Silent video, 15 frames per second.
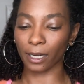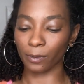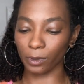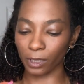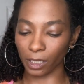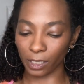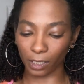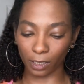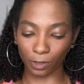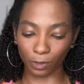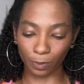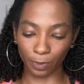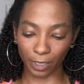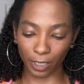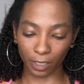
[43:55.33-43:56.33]
I want this a little
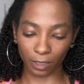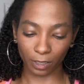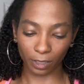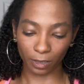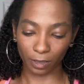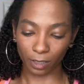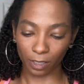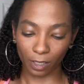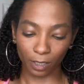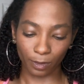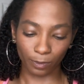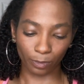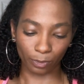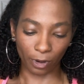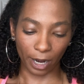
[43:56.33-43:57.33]
bit
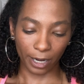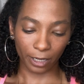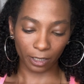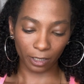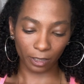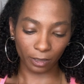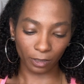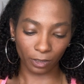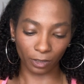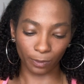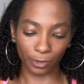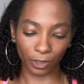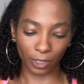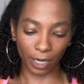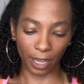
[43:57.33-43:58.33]
brighter, so I'm
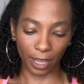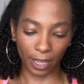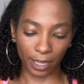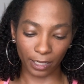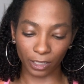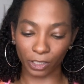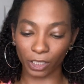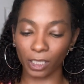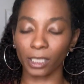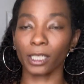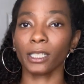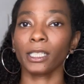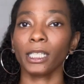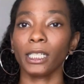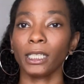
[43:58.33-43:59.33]
going to add just
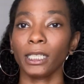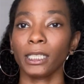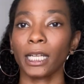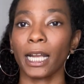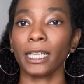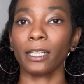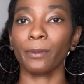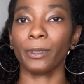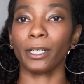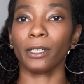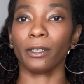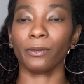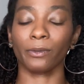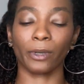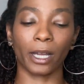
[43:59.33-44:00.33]
a teeny tiny
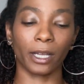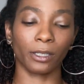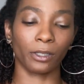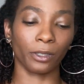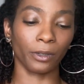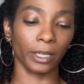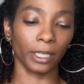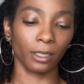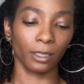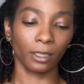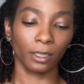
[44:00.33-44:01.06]
bit of red to it.